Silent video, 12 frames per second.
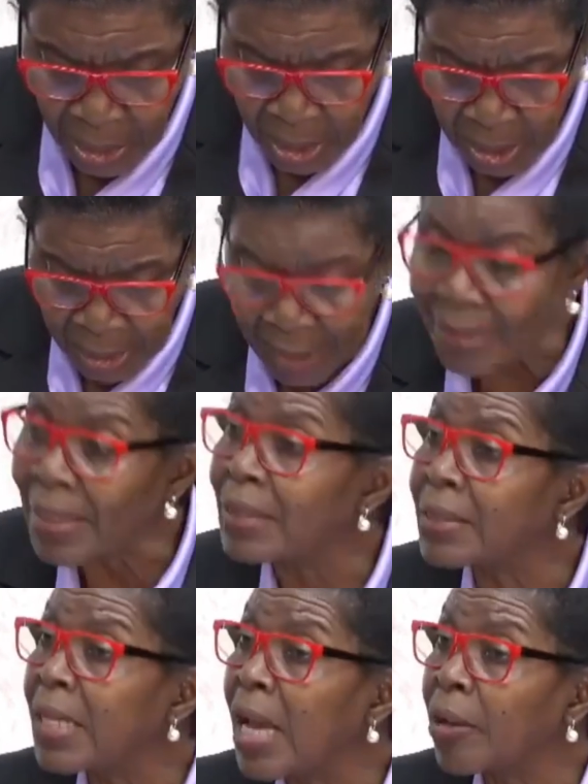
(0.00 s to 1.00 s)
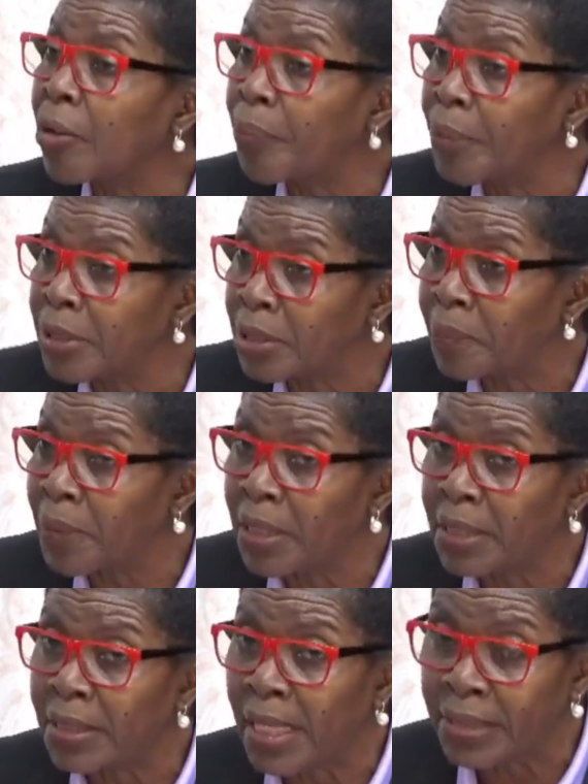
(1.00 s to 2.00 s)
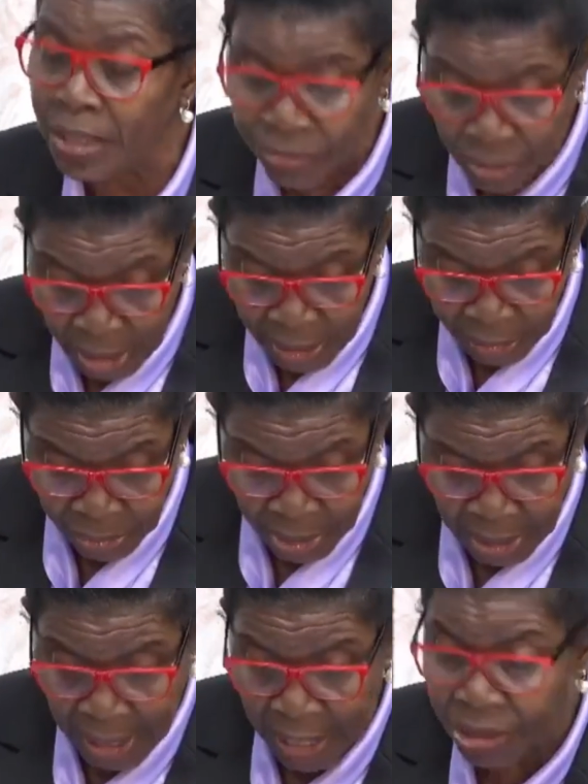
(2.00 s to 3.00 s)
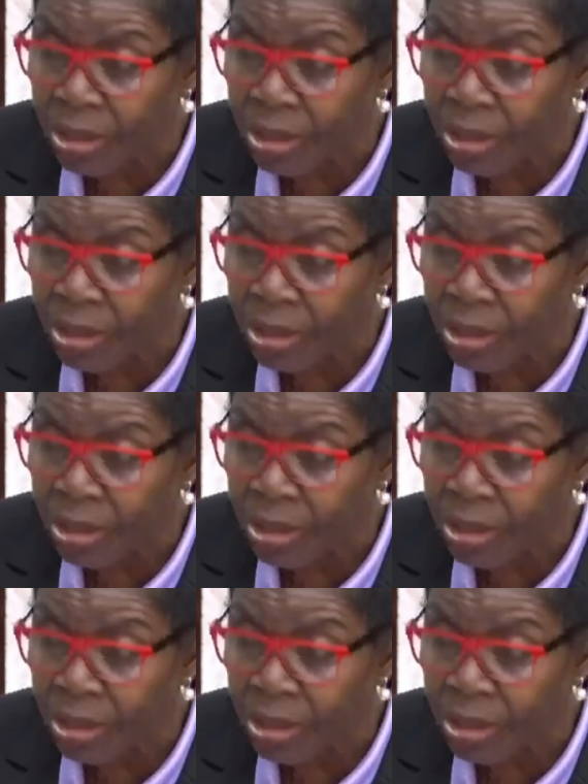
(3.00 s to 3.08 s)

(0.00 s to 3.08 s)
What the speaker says: the Santiago principles as it relates to international